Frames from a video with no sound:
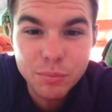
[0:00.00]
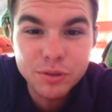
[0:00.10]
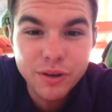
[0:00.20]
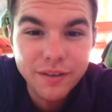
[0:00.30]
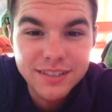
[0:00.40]
But
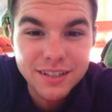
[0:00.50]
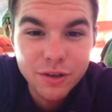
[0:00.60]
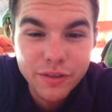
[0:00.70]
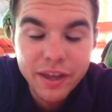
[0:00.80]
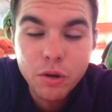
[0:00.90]
Travis didn't know
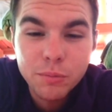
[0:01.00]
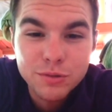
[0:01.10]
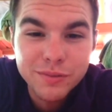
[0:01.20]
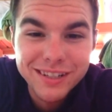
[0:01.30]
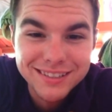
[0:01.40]
that and almost
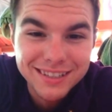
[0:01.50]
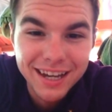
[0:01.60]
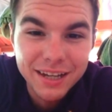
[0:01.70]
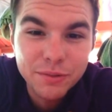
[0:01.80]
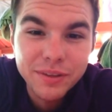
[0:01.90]
went
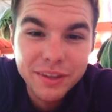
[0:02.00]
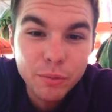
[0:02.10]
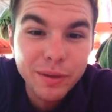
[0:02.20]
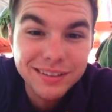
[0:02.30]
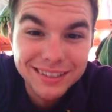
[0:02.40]
inside when they were
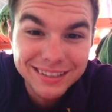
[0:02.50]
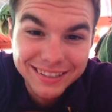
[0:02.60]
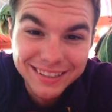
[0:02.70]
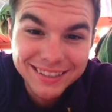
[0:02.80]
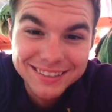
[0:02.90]
about to clean
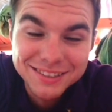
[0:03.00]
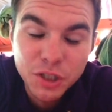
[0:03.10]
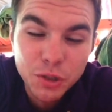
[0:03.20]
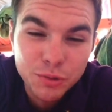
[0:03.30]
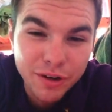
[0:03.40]
it,
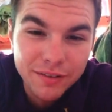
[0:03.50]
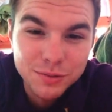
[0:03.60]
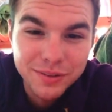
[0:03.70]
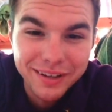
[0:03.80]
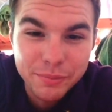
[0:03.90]
so Travis
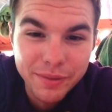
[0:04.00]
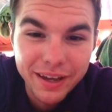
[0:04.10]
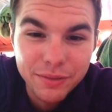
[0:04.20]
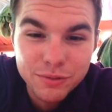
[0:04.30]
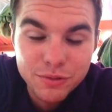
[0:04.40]
would have got a
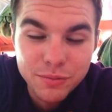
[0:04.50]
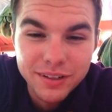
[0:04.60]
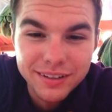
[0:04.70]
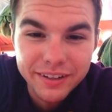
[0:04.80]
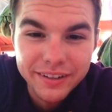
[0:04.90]
bath, which would have been
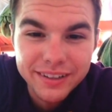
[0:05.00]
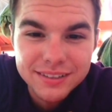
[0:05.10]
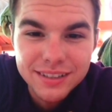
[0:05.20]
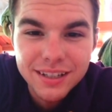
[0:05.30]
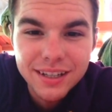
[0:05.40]

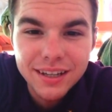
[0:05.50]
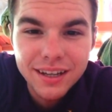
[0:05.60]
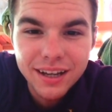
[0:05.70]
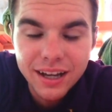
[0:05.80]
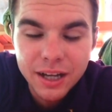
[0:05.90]
hilarious.
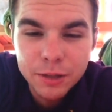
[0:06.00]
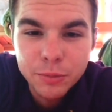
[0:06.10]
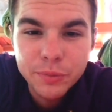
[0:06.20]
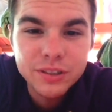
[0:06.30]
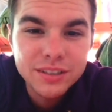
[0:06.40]
But
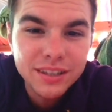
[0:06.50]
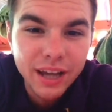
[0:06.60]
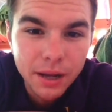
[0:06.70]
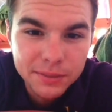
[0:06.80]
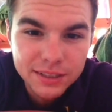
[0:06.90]
we looked at the
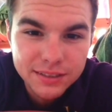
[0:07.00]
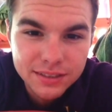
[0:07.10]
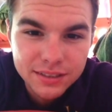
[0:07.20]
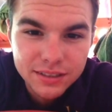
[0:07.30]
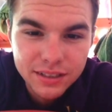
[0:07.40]

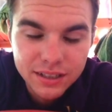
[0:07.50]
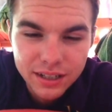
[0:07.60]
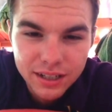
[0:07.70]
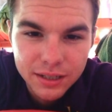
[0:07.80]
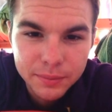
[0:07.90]
obelisk,
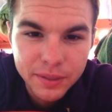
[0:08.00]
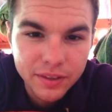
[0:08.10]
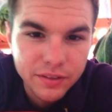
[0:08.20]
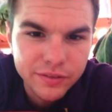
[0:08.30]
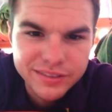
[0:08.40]
and
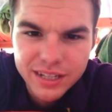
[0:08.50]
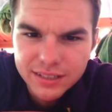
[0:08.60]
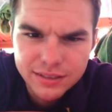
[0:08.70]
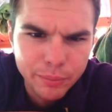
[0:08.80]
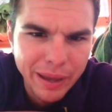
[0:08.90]
there was a
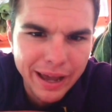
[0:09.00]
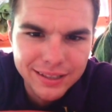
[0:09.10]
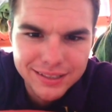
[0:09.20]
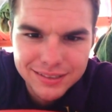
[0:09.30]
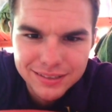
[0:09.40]
nice little
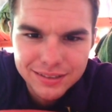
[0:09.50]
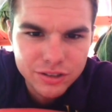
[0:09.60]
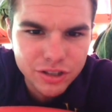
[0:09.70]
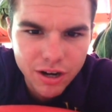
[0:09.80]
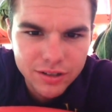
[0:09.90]
palace, and
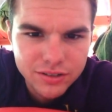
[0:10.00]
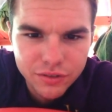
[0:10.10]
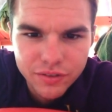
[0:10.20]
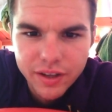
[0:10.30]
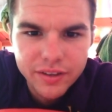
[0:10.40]
there's gardens
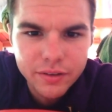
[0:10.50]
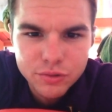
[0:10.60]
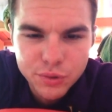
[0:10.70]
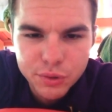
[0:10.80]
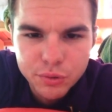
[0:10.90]
over there. That was
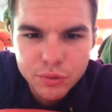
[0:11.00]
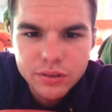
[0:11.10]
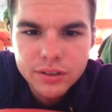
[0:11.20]
really cool.